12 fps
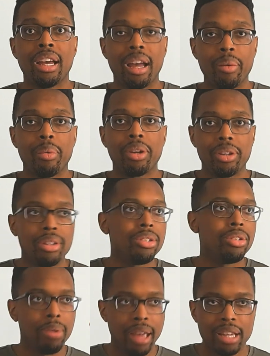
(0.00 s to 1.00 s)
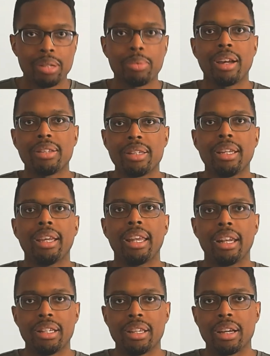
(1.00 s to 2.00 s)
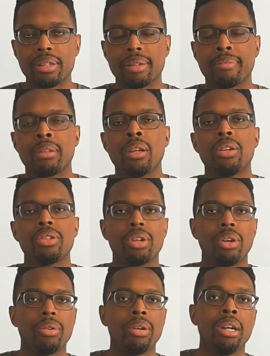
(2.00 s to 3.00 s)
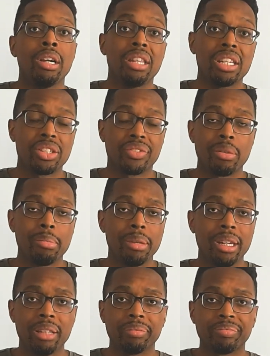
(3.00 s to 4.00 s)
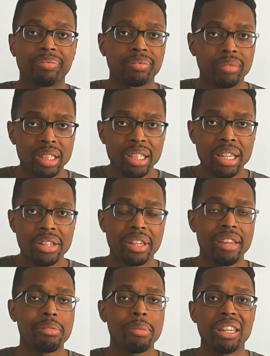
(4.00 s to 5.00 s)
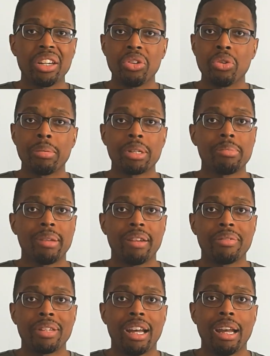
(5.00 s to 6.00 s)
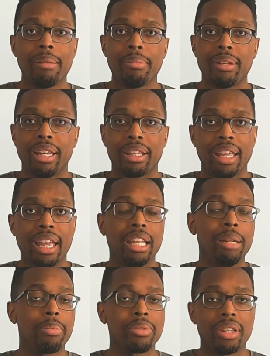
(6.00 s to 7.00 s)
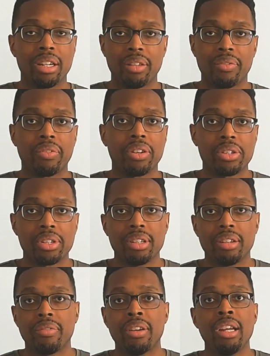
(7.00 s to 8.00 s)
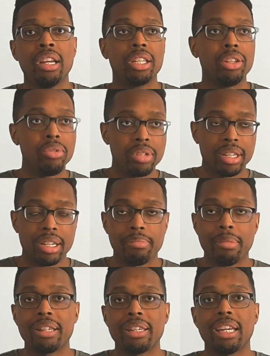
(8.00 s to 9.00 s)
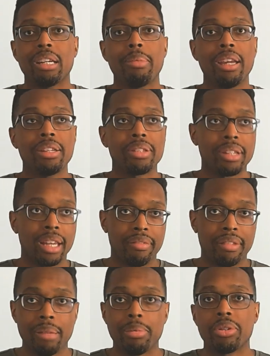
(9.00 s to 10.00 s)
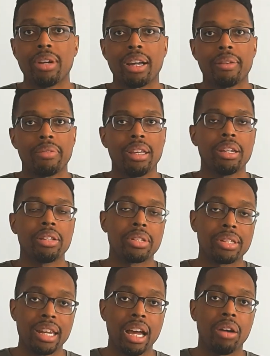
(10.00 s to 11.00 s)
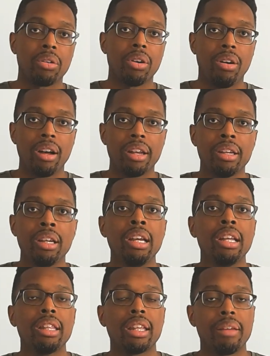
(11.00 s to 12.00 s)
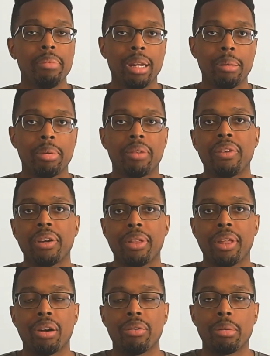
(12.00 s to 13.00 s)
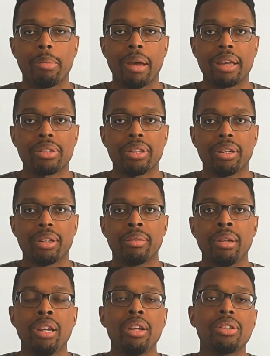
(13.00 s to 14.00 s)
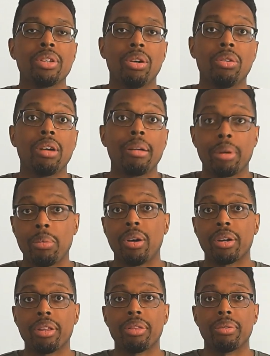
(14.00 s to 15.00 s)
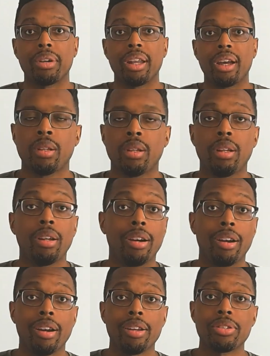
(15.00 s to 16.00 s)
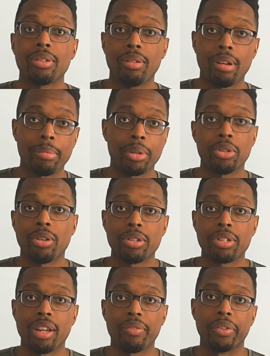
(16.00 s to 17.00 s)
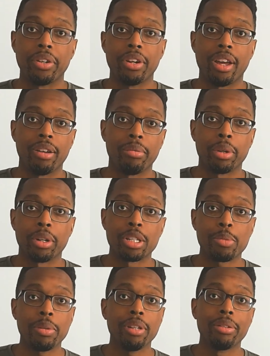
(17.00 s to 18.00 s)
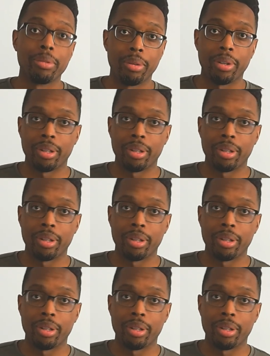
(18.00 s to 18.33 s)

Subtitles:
want you to do X, Y, Z, and it does it. So this for me saves me an enormous amount of time. Like 80% of the friction of using my database and kind of keeping track of things is now gone. I've been able to figure that over the past year. So I'm going to walk you through it now. All right, so I'm going to draw this out for you now, and we're going to speed through it.